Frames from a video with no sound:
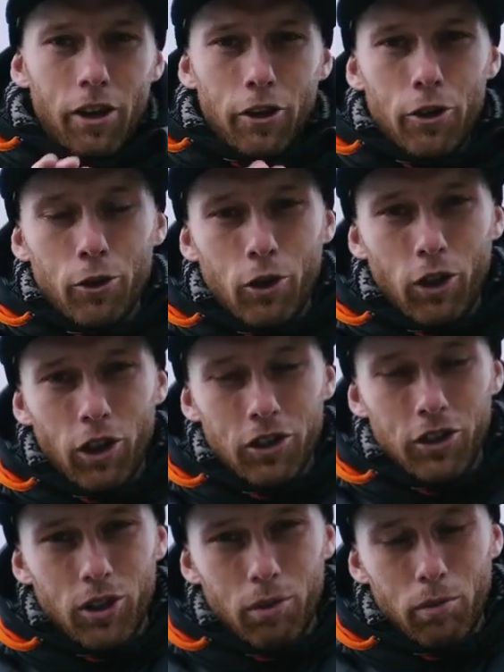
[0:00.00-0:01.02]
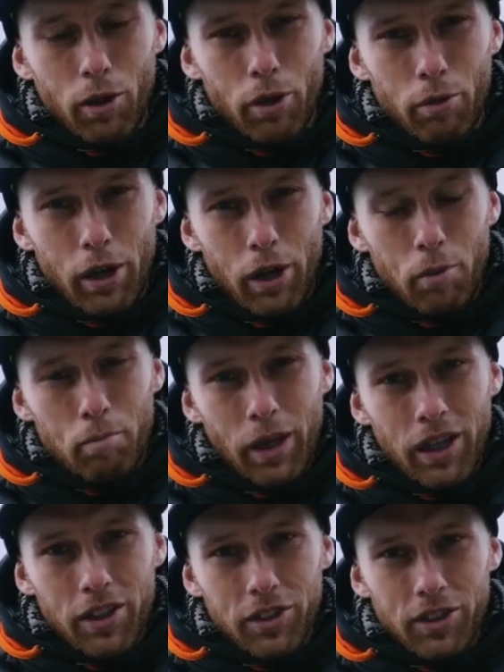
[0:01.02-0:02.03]
New custom rear
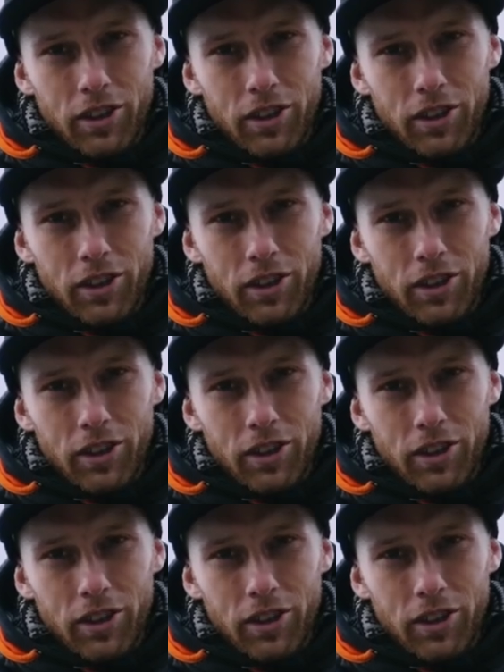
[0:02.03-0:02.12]
pillion